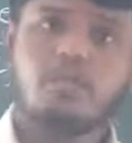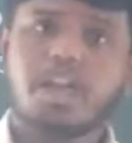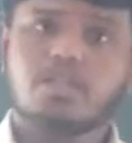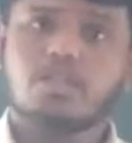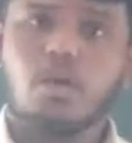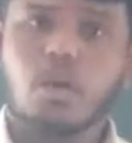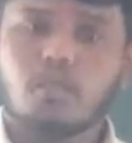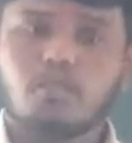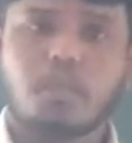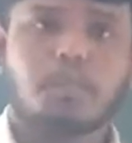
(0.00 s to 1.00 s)
phase
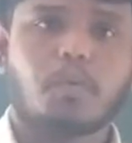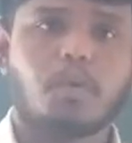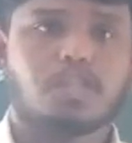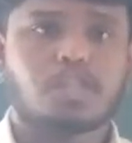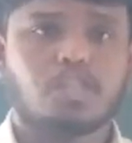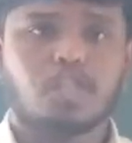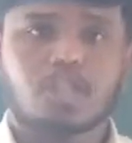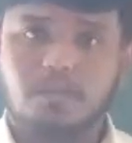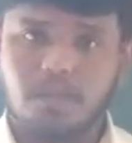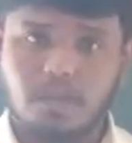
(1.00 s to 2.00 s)
of your production
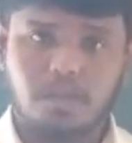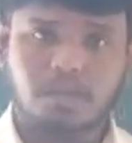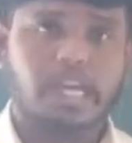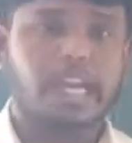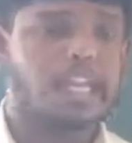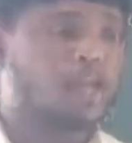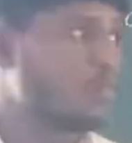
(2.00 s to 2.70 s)
system, in the starting